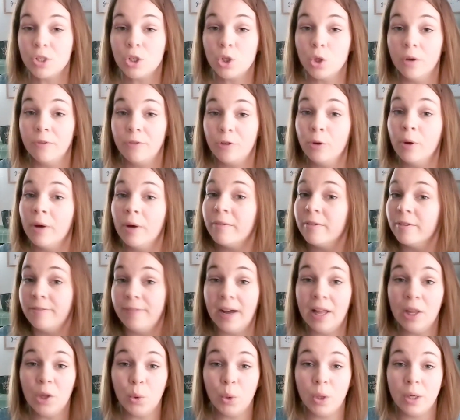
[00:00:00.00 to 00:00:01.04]
So if you ever
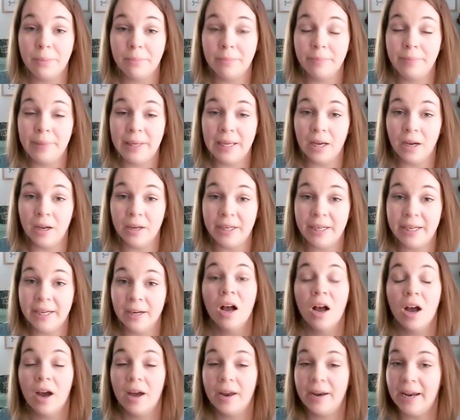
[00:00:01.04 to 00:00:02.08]
follow me on
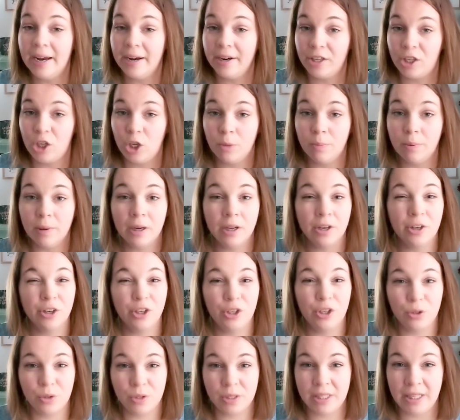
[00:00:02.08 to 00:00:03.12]
here on how to coupon or
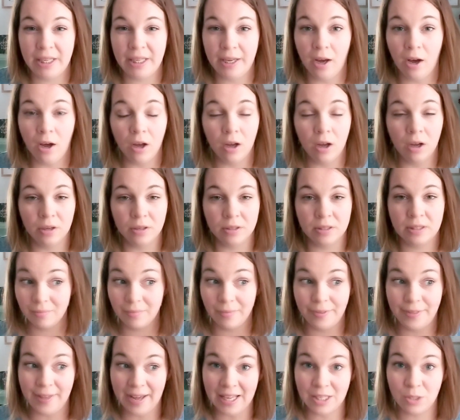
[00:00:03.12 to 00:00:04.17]
you see hauls,
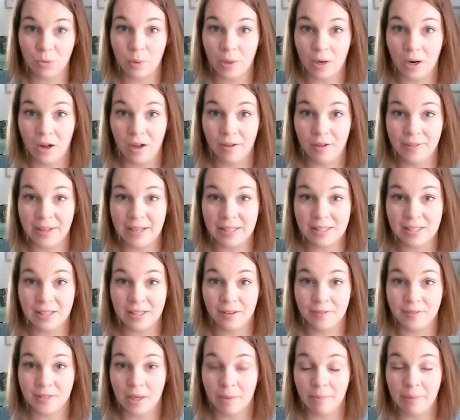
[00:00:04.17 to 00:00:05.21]
that's where all that
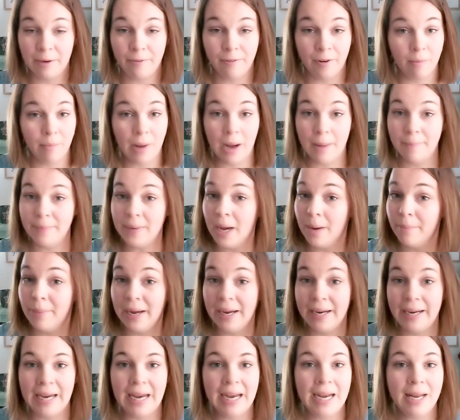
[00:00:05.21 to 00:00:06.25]
stuff's coming from. I'm not
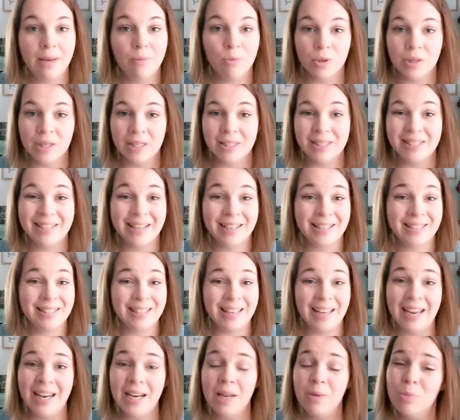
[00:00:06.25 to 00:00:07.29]
buying any more than 6.
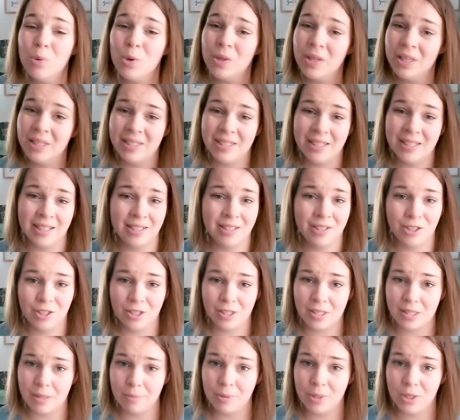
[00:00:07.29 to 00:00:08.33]
Any than 6 is
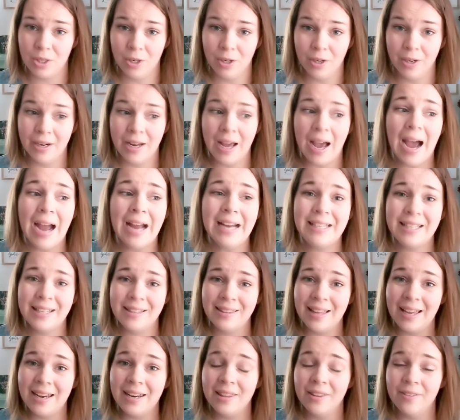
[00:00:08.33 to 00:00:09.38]
just absurd. I did
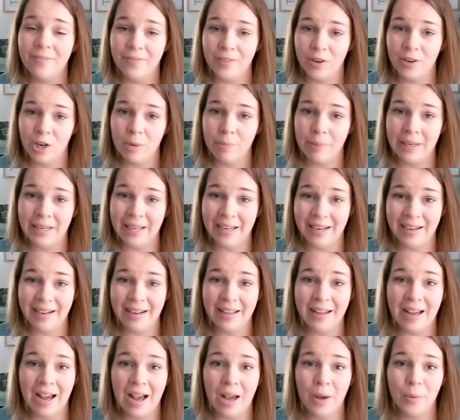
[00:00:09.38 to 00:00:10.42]
that in the very
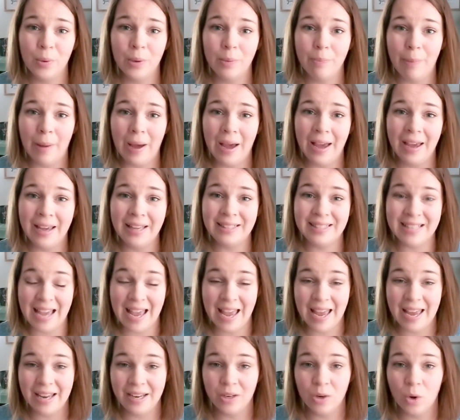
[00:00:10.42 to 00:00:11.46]
beginning. I would buy
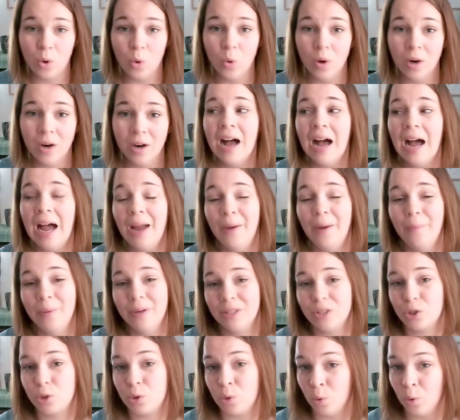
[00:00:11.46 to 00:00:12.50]
10 or I would
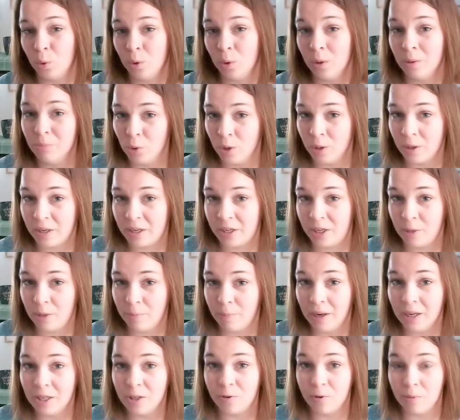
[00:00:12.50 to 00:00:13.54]
score more
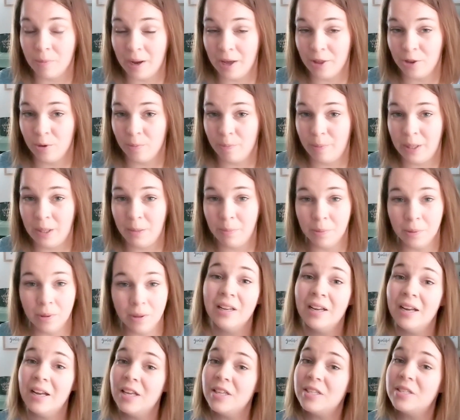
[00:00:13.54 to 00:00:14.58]
coupons from other
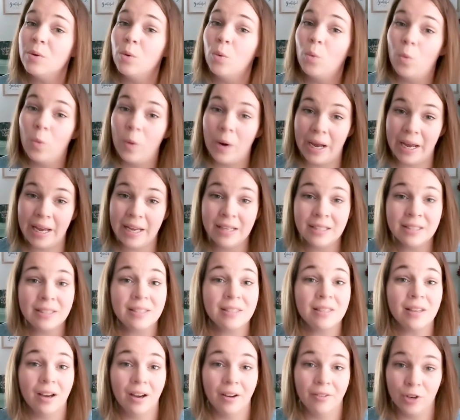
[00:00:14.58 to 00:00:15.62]
people. That's a
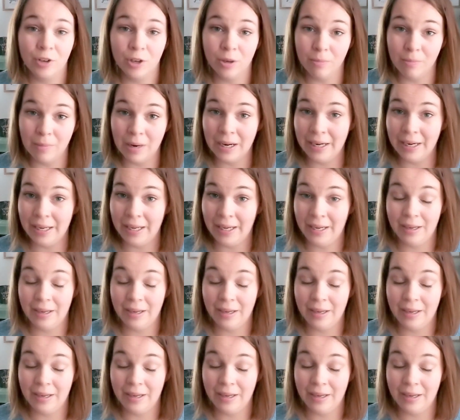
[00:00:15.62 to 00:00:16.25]
waste of your money.